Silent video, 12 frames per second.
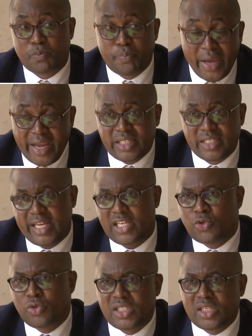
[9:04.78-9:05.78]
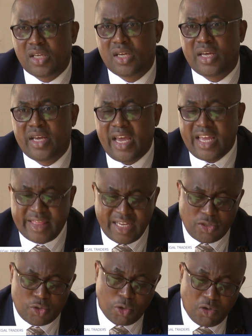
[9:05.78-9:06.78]
paid their duty, and
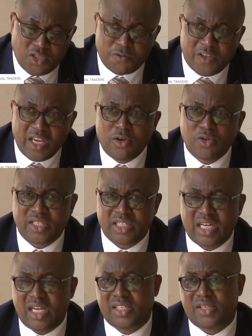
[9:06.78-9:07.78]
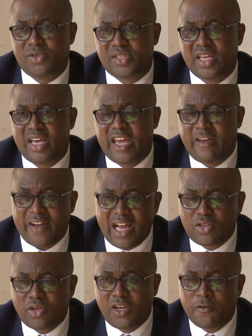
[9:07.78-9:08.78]
that those vehicles at car sales have
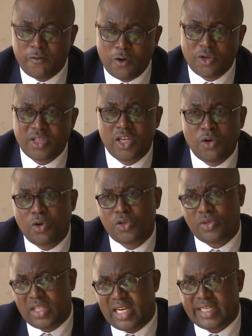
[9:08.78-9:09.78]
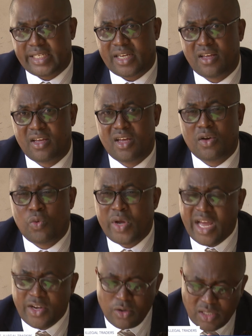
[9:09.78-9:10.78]
actually followed the law to the letter. We
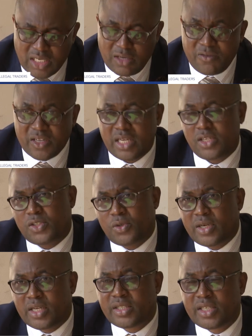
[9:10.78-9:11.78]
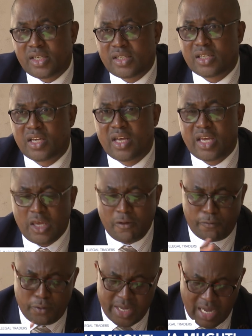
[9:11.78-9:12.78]
are not leaving any stone unturned.
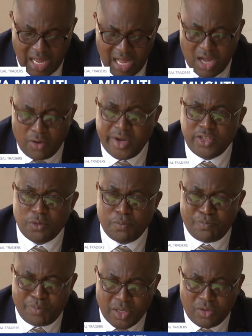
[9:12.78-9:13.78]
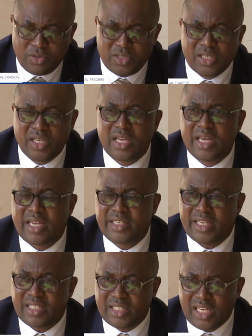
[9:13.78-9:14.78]
If we are going to build a
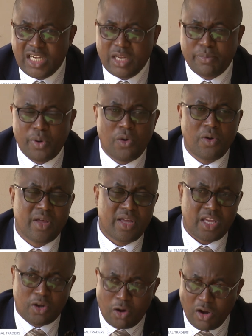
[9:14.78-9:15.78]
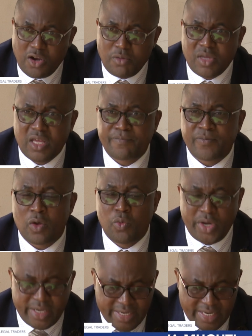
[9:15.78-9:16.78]
sustainable economy,
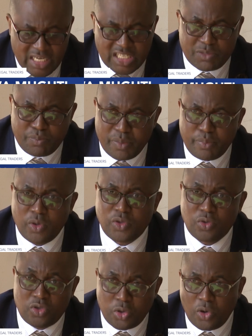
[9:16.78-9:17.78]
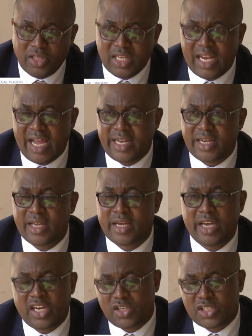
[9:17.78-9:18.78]
we need people to toe the
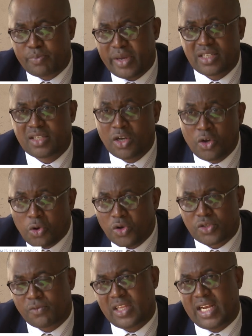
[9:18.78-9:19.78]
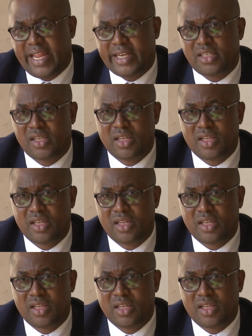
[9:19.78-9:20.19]
line and respect the laws of the land.